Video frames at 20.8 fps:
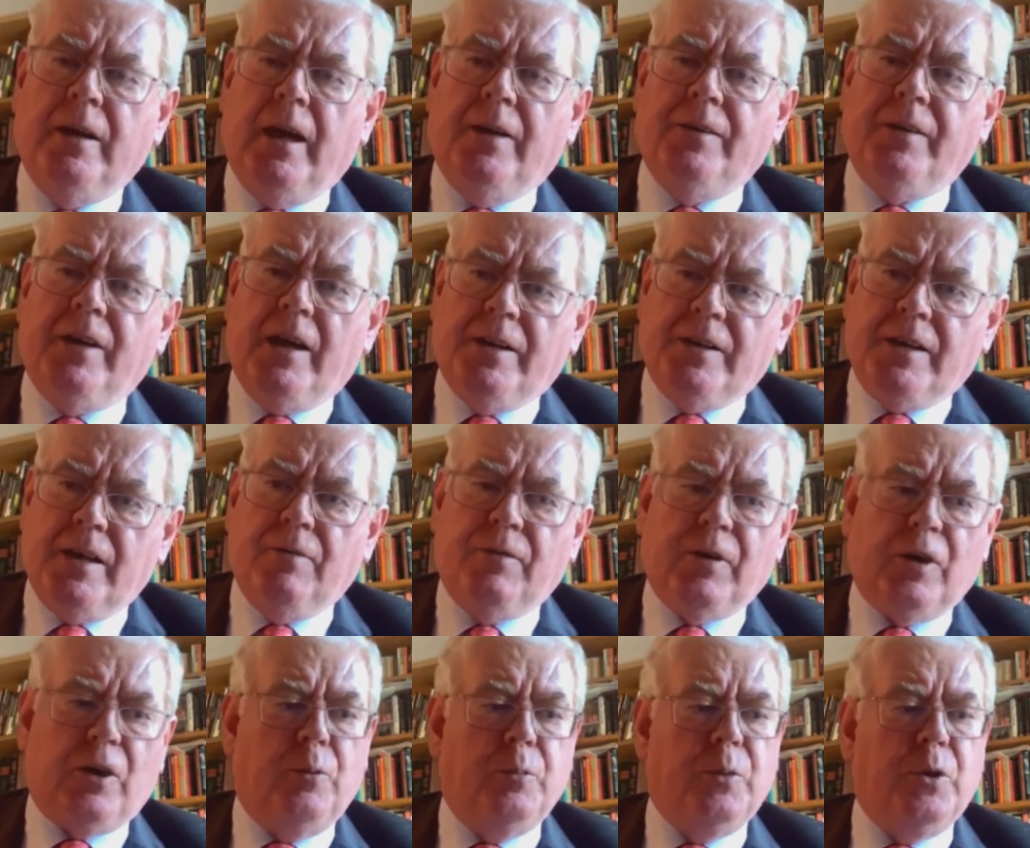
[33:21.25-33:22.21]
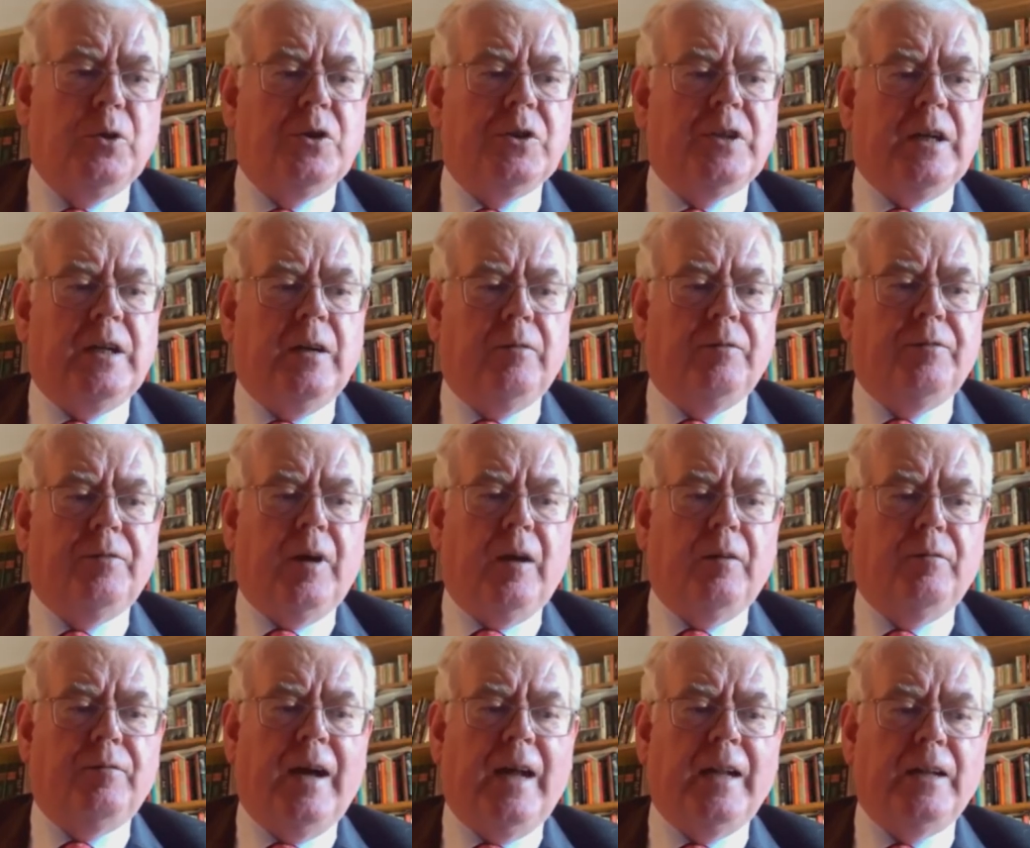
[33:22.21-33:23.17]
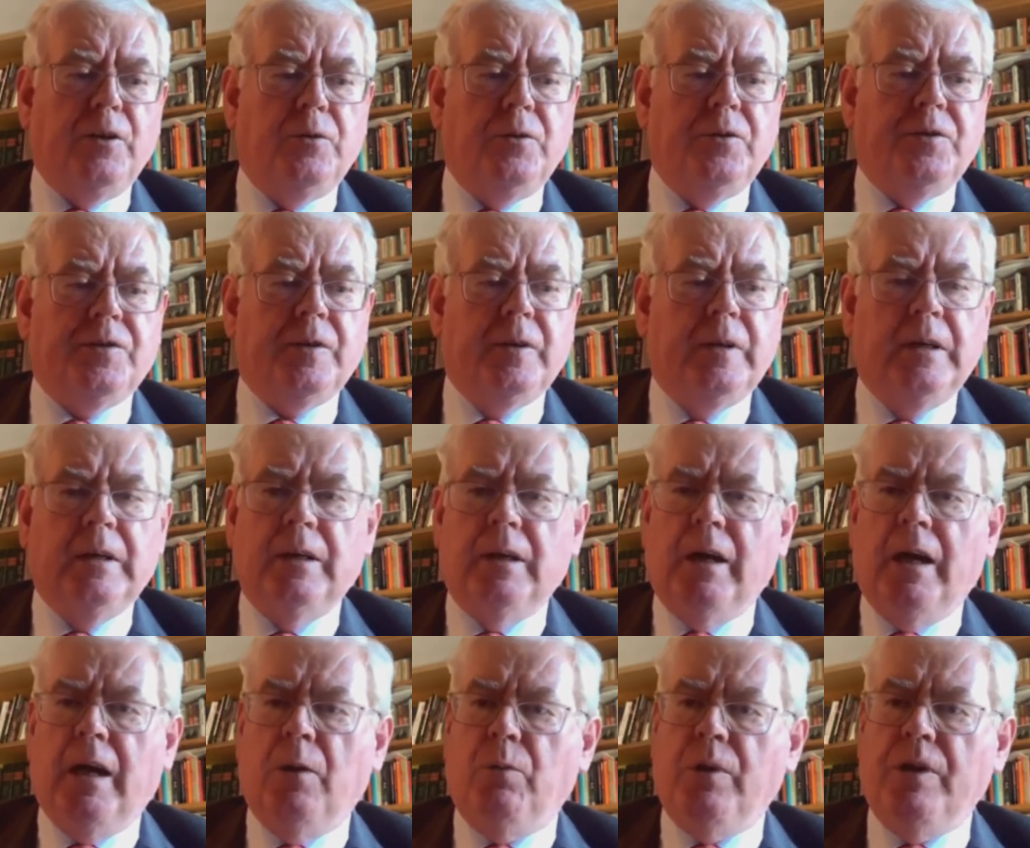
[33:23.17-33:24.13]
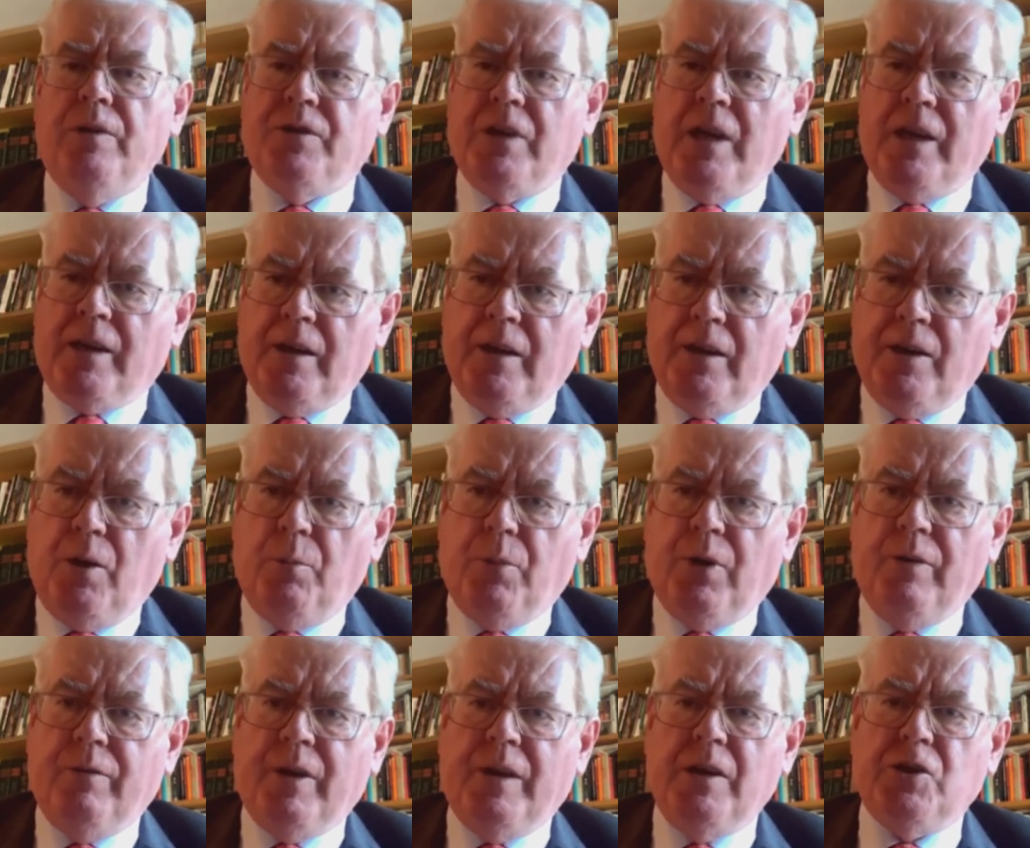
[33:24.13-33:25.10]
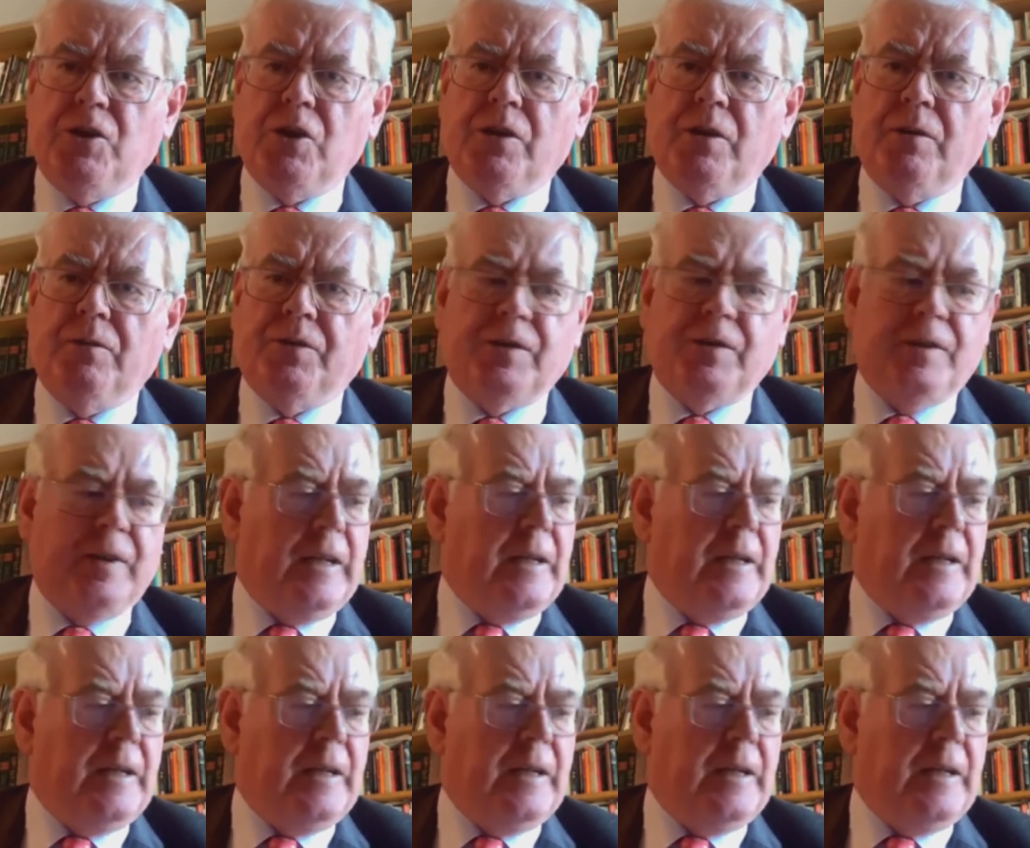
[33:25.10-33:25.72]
And the idea of a community of values. We've taken a number of initiatives.